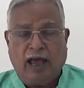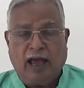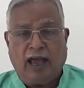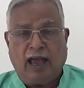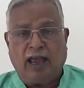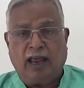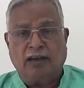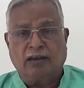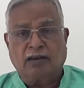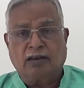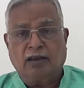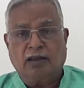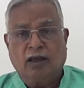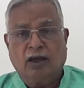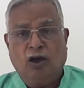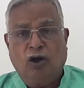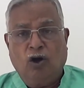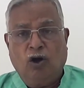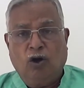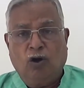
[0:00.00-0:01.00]
And
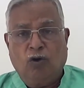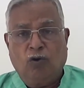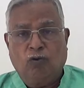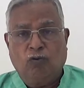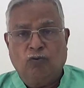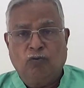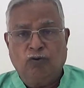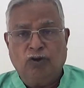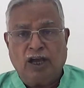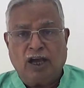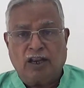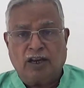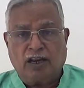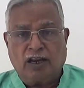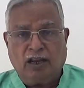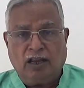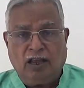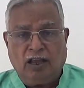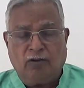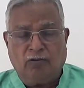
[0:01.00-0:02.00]
we
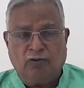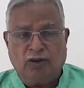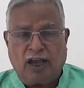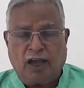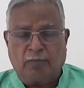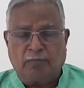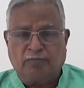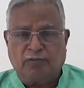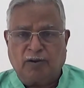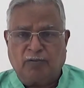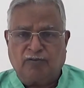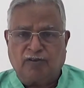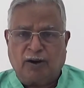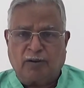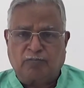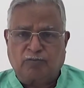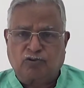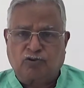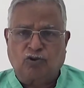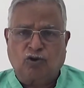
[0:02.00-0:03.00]
have
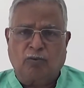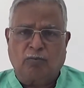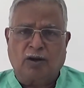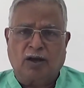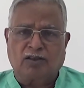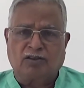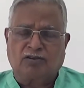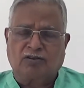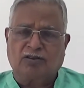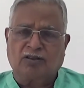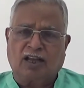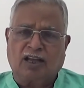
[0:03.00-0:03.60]
developed so much